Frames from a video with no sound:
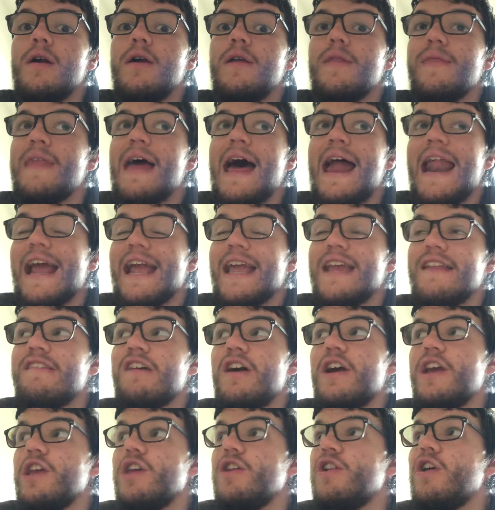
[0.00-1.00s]
That I can tell
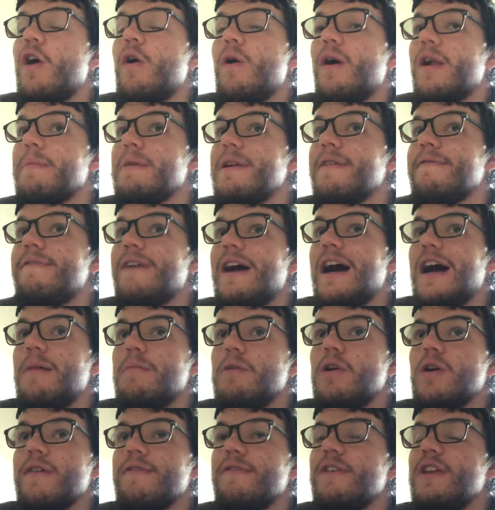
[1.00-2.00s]
you. You don't want to be in file
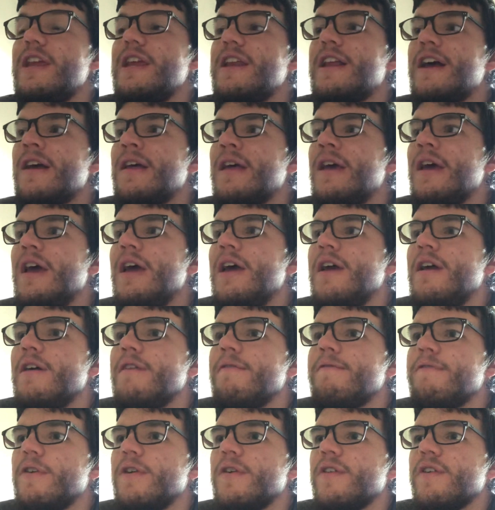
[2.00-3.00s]
mode. If you need
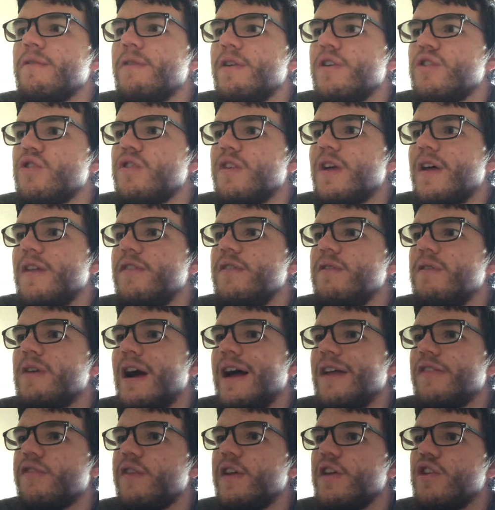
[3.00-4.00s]
further questions, I'll do
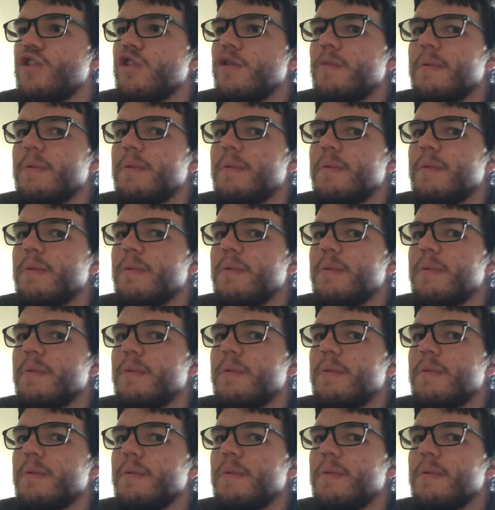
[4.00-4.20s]
consultations.